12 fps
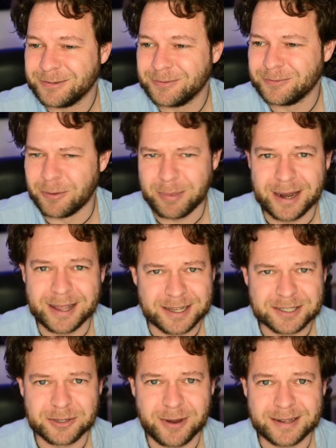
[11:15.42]
repelling
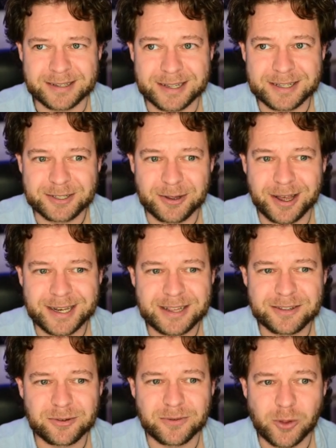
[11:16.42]
is attracting. So I need
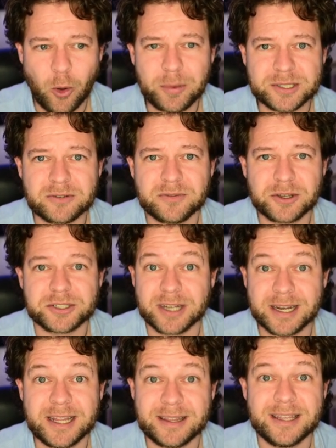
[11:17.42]
the opposite function. I
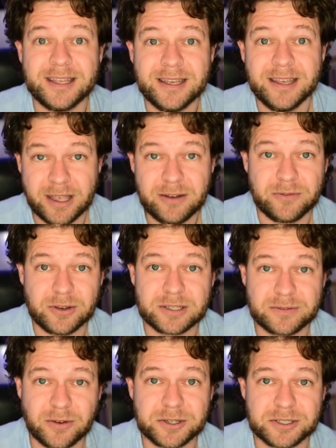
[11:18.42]
need the inverse
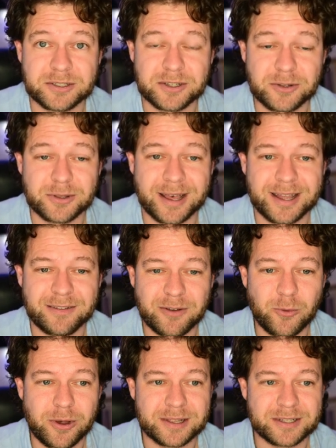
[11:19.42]
function to do that. And if I
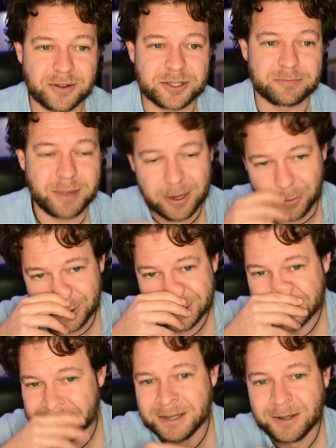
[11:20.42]
work this function
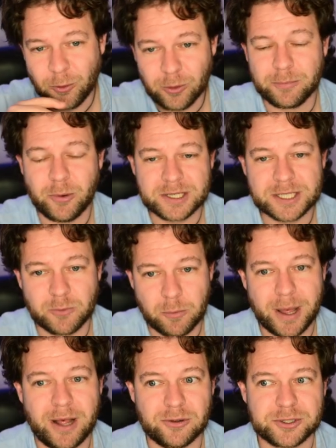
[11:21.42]
backwards, all the points that
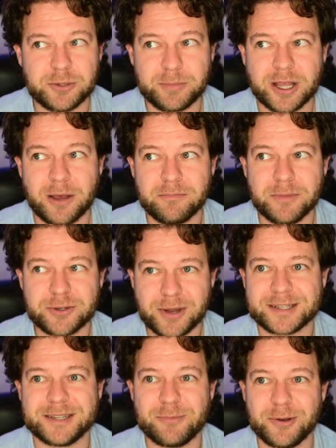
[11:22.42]
repel should become
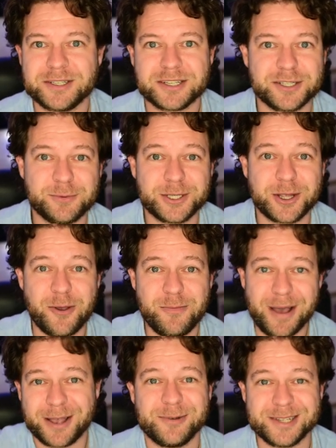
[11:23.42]
attracting points, because we should go
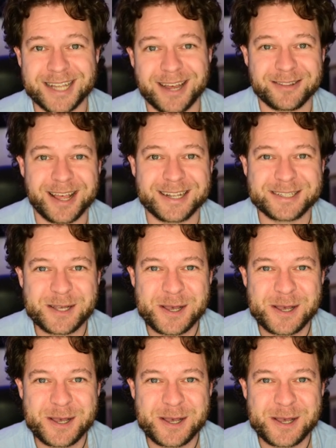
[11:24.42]
backwards down that